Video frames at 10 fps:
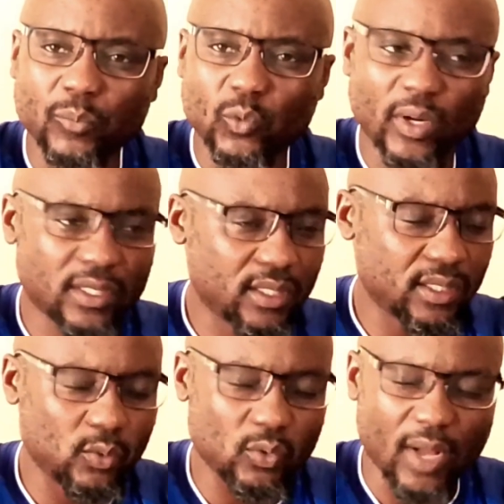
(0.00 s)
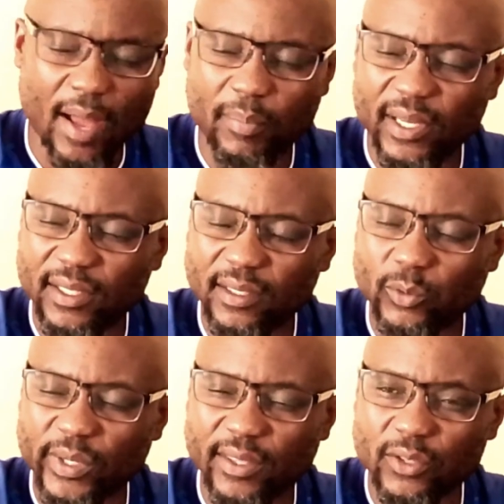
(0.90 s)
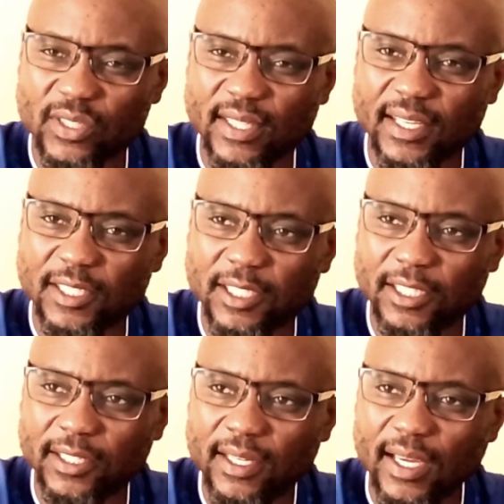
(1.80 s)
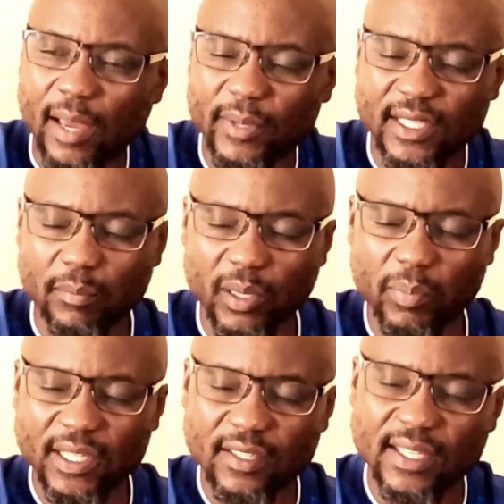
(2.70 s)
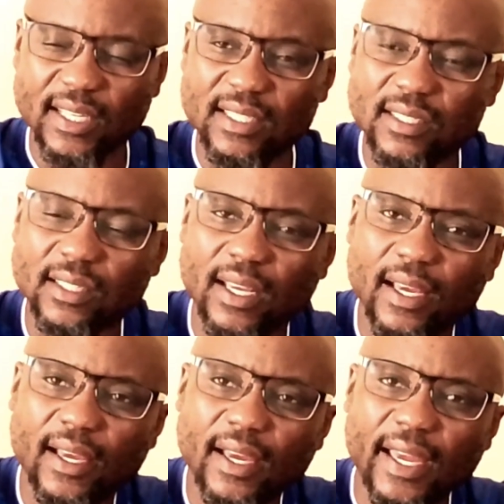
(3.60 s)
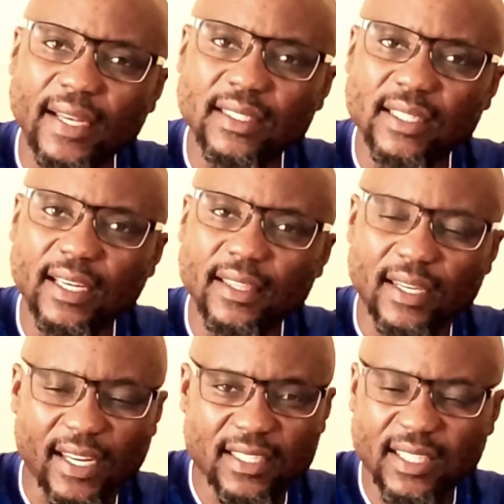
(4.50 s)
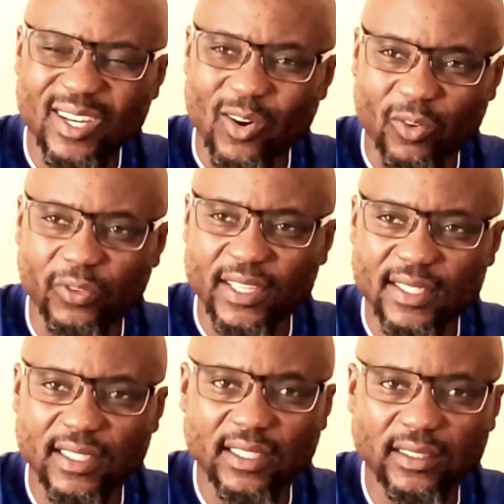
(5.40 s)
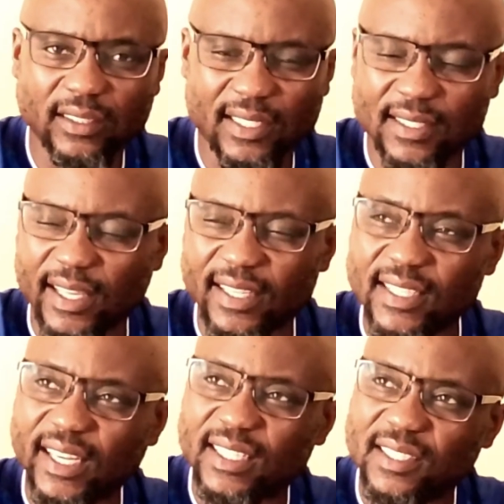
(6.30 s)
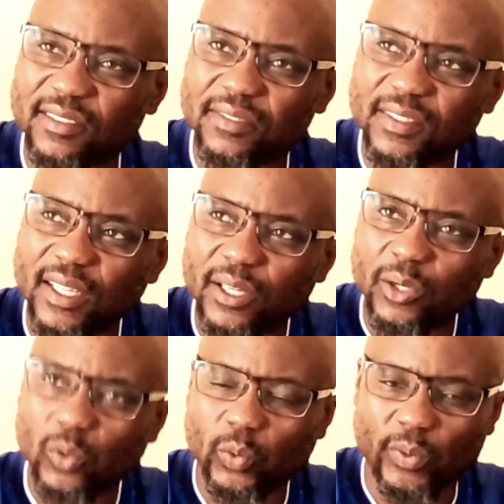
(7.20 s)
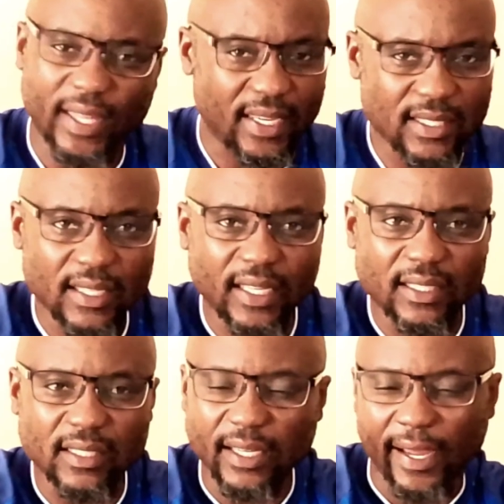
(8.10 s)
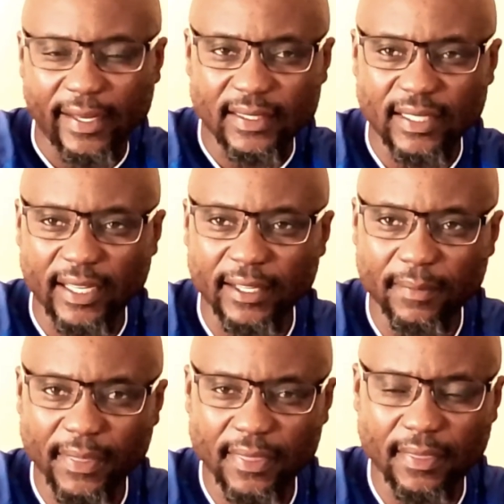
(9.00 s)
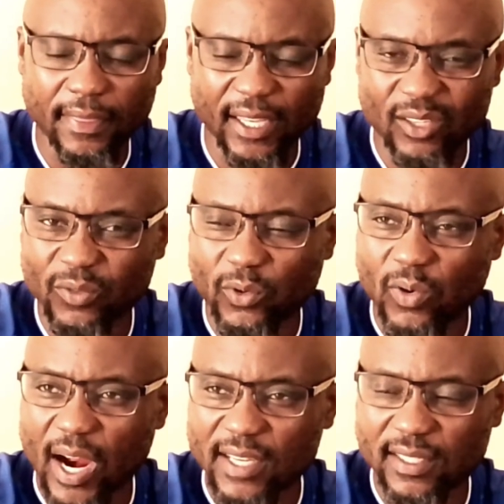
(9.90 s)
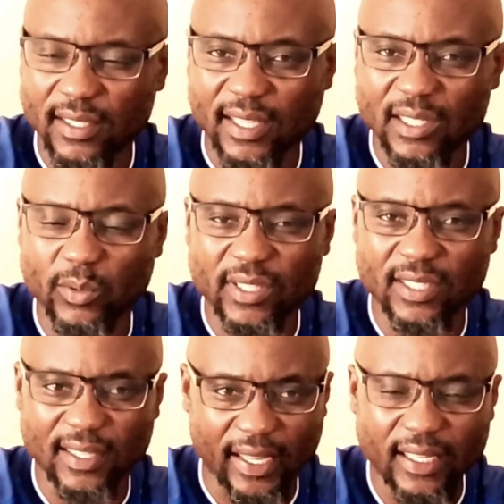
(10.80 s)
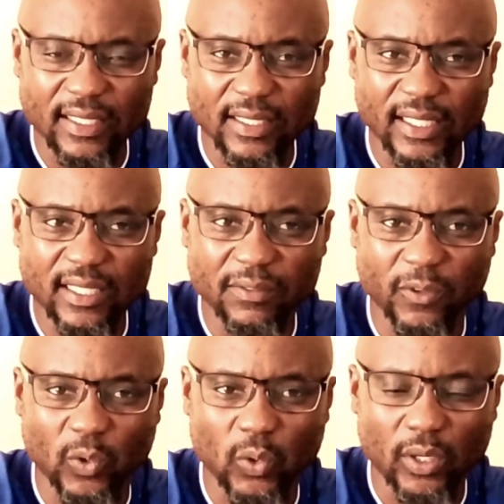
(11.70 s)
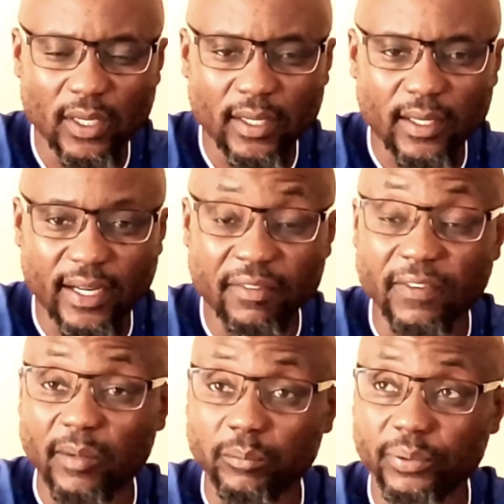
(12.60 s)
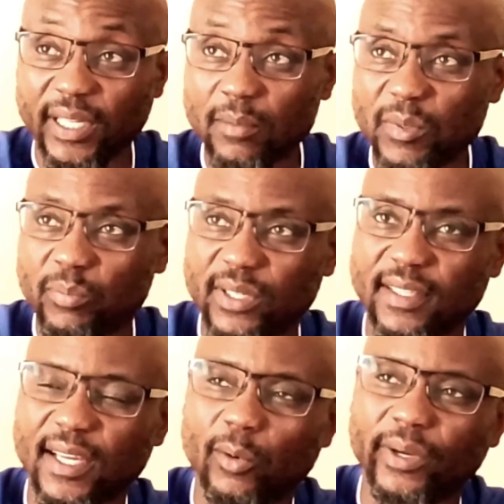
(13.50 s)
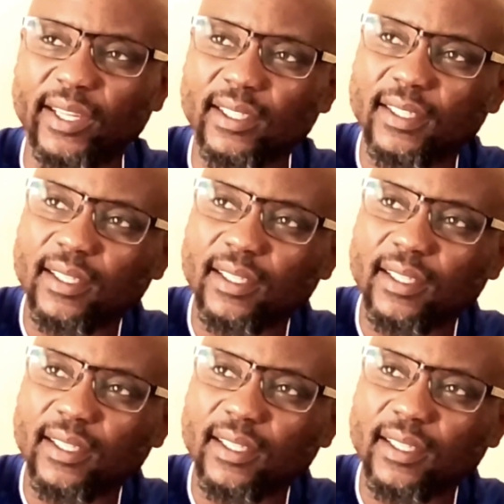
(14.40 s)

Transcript: What will happen with those that the perpetrators, and the next thing obviously is the executive. There is need, and thank you for asking that question. There is need for revamp, let me put it that way.